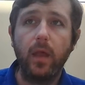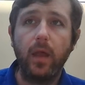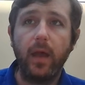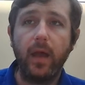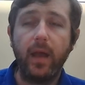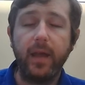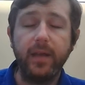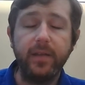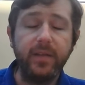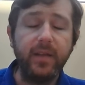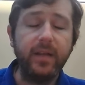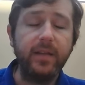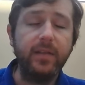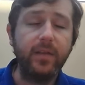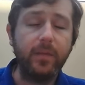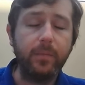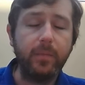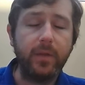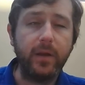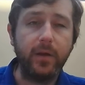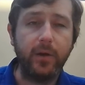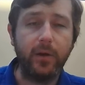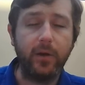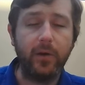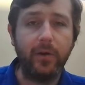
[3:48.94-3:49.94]
I said
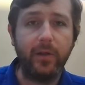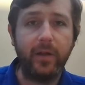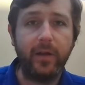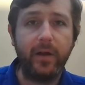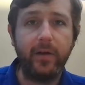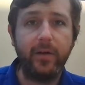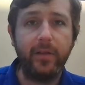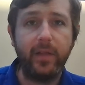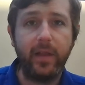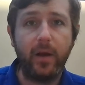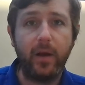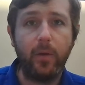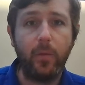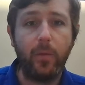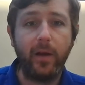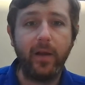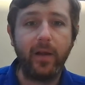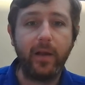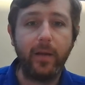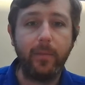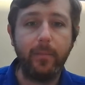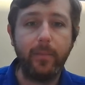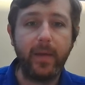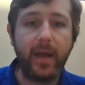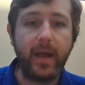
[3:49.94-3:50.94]
something earlier that I want
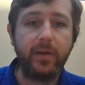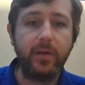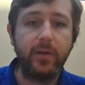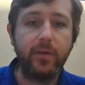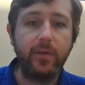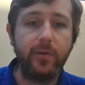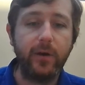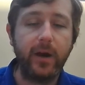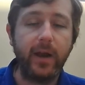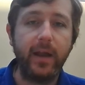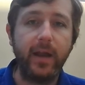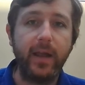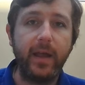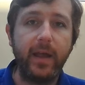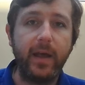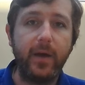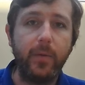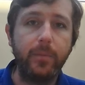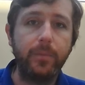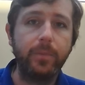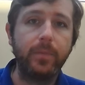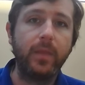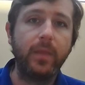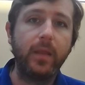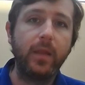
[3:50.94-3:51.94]
to come back to right now.